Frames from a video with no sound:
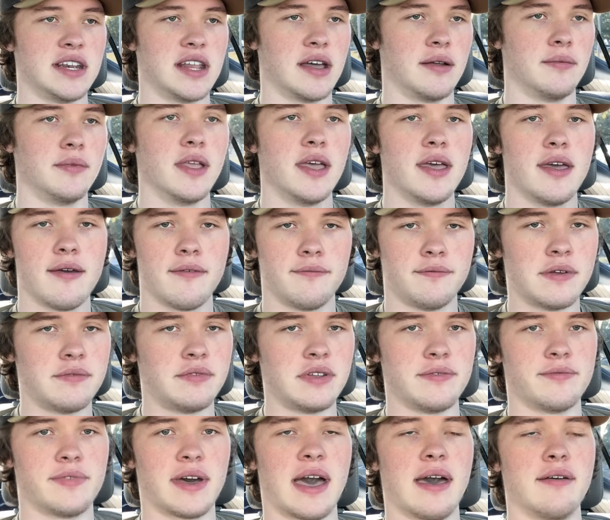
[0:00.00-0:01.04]
to
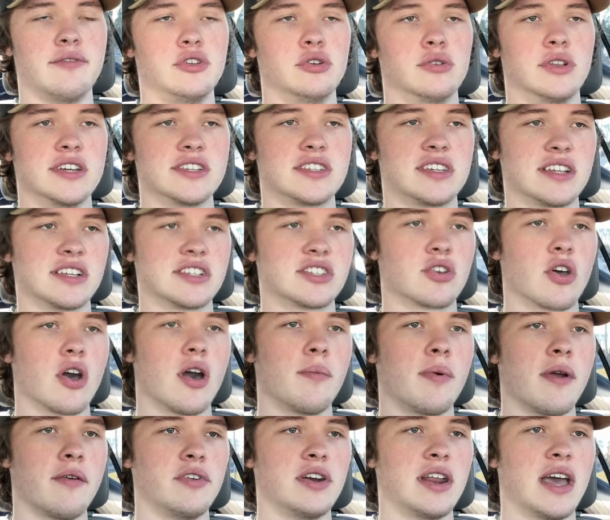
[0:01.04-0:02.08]
55 new listings go
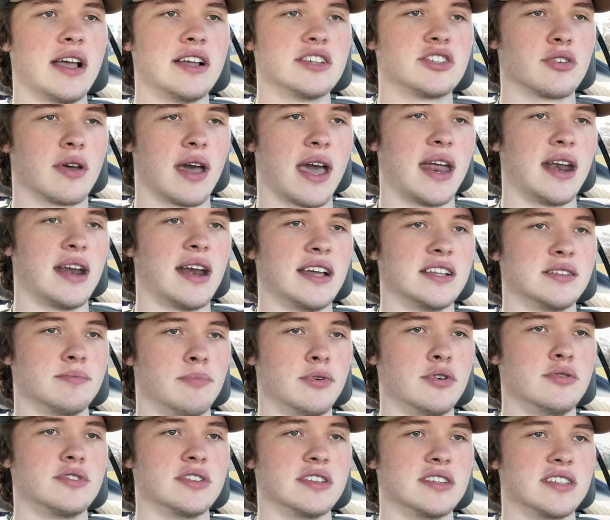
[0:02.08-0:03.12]
up every day, so I had a nice
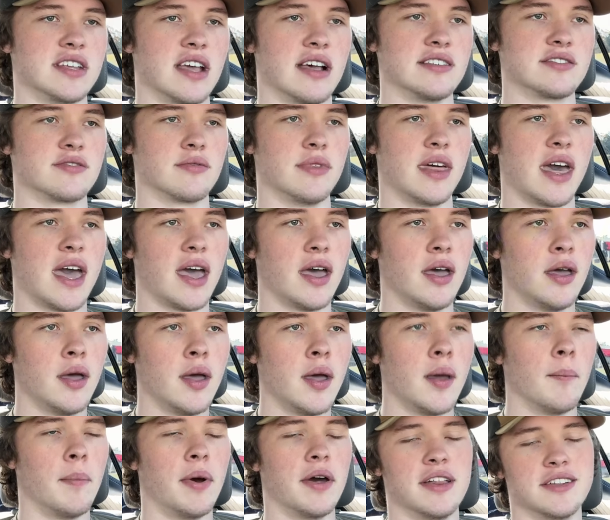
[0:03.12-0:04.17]
boost in sales from that.
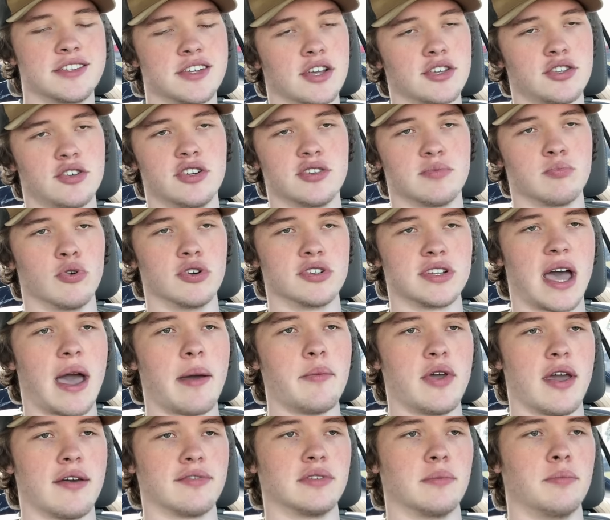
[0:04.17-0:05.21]
But it's also just more
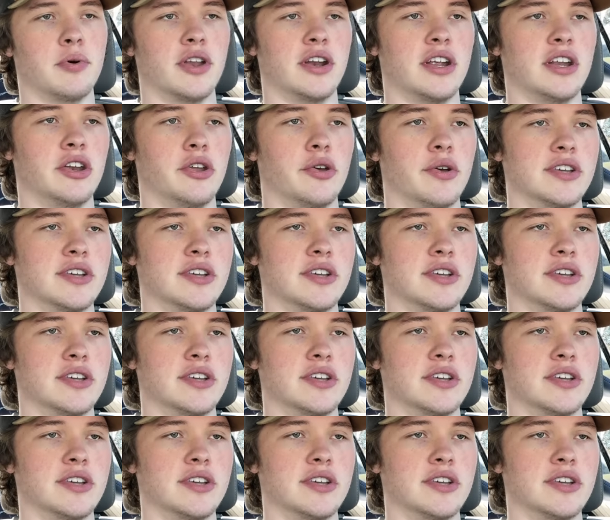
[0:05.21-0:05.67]
time you have to put into